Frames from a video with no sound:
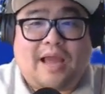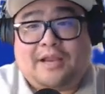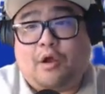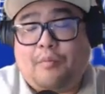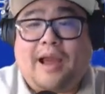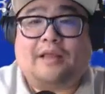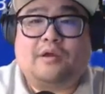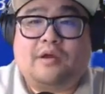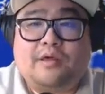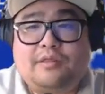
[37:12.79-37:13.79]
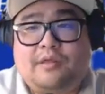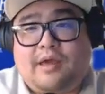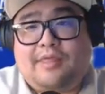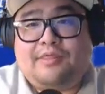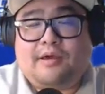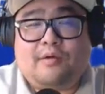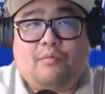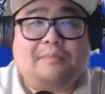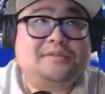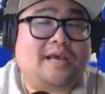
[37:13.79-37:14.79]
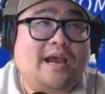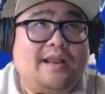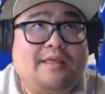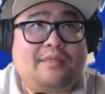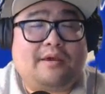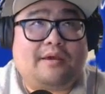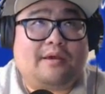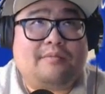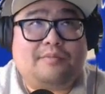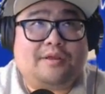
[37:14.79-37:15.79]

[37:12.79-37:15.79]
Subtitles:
I know about the website and the